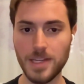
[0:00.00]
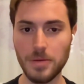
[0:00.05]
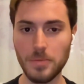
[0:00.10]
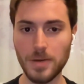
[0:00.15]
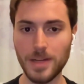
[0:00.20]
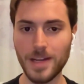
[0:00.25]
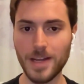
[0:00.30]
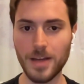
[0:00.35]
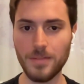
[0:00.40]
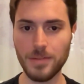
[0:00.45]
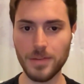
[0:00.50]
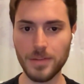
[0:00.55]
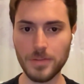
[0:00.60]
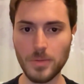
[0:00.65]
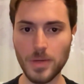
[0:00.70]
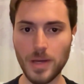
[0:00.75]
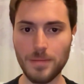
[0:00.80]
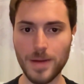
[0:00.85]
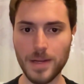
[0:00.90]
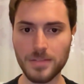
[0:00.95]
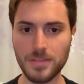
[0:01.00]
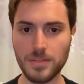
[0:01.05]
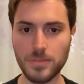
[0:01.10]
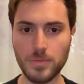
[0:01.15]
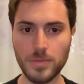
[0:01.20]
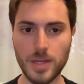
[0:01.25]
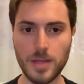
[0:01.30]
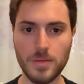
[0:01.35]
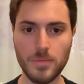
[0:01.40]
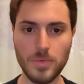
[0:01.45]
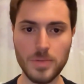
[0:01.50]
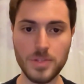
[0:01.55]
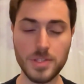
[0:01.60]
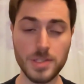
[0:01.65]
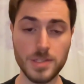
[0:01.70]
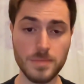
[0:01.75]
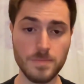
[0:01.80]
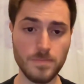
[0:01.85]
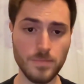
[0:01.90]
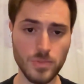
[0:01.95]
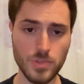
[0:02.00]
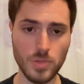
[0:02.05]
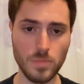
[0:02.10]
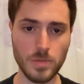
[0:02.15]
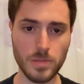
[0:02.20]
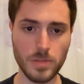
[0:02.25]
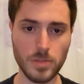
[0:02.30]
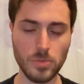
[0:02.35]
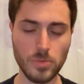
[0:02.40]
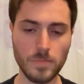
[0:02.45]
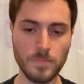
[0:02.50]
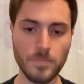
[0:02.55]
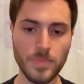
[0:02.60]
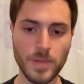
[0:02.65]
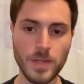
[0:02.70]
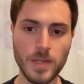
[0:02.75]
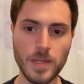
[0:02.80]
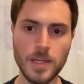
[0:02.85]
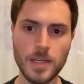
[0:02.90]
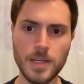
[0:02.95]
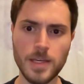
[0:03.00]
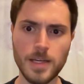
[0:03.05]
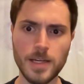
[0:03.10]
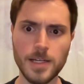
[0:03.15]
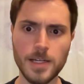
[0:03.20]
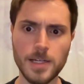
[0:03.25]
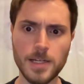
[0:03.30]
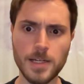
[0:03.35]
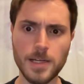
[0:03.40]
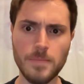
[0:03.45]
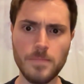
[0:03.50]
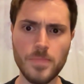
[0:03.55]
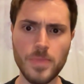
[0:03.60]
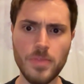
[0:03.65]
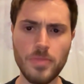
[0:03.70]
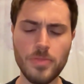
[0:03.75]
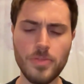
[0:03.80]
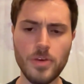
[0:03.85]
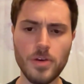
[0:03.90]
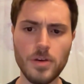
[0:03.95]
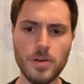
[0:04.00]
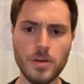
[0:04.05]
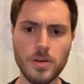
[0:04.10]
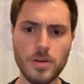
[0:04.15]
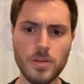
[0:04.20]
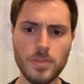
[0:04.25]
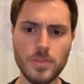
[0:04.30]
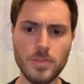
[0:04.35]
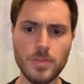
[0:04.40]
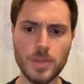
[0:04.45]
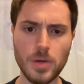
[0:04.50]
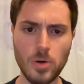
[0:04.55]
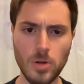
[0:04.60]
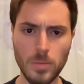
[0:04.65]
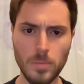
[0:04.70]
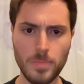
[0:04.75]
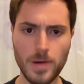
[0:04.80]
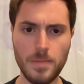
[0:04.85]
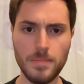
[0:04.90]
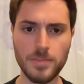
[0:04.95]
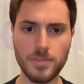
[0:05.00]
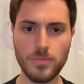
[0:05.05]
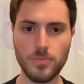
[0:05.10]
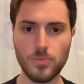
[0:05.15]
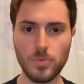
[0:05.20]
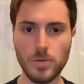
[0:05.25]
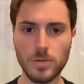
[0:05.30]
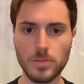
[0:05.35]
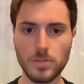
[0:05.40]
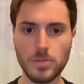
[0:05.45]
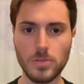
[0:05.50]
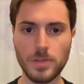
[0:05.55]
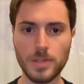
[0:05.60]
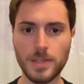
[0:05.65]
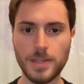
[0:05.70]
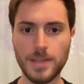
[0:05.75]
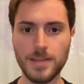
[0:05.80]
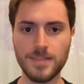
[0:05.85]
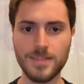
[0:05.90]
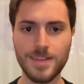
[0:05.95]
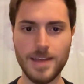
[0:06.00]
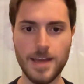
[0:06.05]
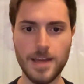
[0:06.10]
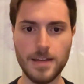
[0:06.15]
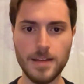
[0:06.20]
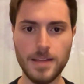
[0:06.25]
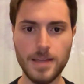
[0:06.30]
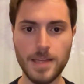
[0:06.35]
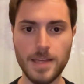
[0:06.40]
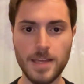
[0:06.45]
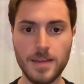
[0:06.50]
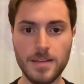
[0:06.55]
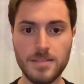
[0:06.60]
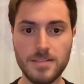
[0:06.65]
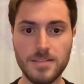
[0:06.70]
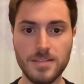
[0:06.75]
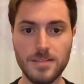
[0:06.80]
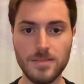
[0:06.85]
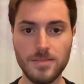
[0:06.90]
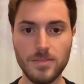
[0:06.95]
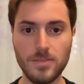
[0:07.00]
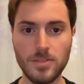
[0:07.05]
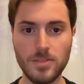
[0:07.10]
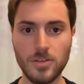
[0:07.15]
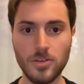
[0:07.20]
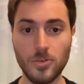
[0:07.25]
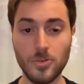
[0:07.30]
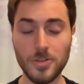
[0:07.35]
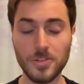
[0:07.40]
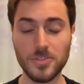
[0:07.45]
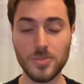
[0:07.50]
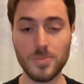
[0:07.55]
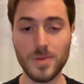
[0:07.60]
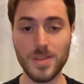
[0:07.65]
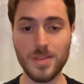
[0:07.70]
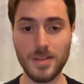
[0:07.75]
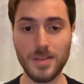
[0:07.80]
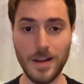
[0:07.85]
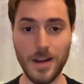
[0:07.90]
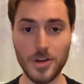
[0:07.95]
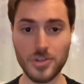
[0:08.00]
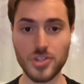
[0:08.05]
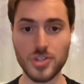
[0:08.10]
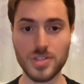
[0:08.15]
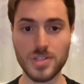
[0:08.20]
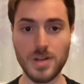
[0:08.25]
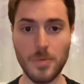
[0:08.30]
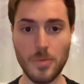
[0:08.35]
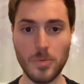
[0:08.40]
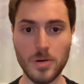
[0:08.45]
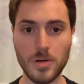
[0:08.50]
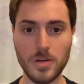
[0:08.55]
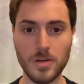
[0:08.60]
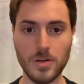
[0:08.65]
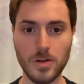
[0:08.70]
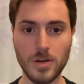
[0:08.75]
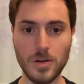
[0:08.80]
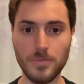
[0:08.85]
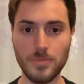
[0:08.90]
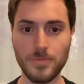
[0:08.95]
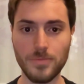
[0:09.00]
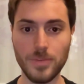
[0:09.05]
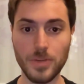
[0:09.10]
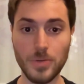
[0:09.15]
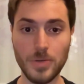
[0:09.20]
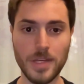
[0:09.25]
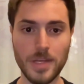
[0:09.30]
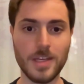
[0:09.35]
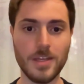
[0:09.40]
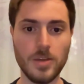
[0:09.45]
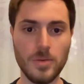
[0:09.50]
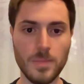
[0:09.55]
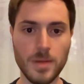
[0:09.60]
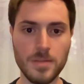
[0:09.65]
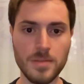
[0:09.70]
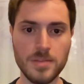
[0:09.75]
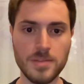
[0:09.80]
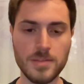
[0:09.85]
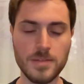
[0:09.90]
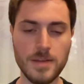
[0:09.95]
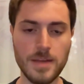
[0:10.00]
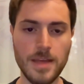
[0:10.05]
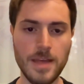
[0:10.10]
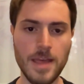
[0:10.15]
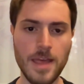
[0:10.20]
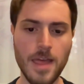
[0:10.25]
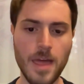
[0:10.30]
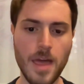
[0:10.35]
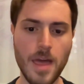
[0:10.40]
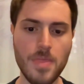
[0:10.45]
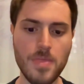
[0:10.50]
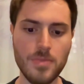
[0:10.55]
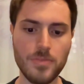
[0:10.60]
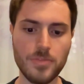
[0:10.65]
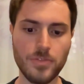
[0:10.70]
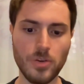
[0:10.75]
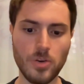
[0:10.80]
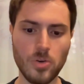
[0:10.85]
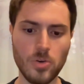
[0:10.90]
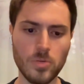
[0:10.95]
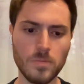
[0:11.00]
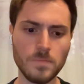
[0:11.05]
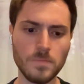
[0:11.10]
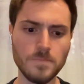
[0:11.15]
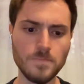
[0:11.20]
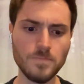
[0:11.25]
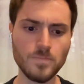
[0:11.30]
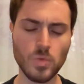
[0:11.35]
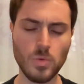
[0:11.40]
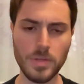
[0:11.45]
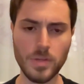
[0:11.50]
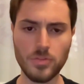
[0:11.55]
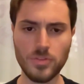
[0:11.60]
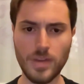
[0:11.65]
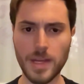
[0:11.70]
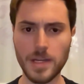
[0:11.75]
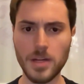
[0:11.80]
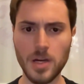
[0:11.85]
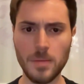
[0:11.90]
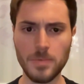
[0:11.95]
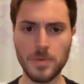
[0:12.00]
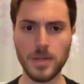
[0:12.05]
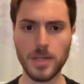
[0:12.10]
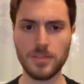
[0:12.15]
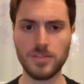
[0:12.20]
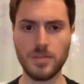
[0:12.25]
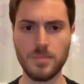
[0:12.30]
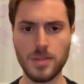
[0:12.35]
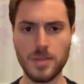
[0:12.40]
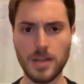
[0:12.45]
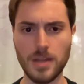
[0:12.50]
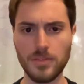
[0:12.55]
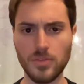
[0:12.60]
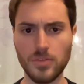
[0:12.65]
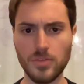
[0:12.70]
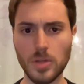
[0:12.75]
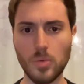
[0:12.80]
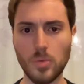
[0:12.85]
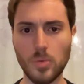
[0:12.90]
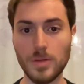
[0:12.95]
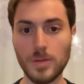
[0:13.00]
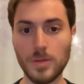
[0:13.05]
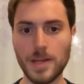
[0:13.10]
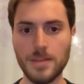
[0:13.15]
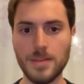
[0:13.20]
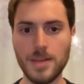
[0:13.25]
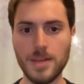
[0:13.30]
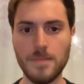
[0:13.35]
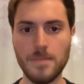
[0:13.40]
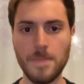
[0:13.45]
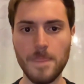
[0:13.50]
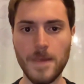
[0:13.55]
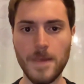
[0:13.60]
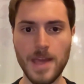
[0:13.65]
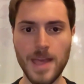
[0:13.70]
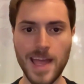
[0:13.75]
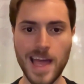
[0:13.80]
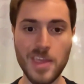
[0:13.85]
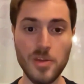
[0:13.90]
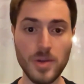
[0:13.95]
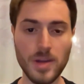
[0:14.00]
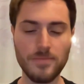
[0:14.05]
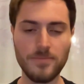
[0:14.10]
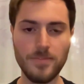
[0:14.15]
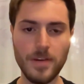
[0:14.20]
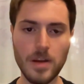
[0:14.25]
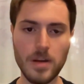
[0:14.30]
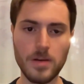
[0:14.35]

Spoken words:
anyone having to have access to that, which is super cool. The whole premise of Worldcoin is that it's going to be the largest network of unique humans. And so when you sign up, you get something that is called a WorldID, and you can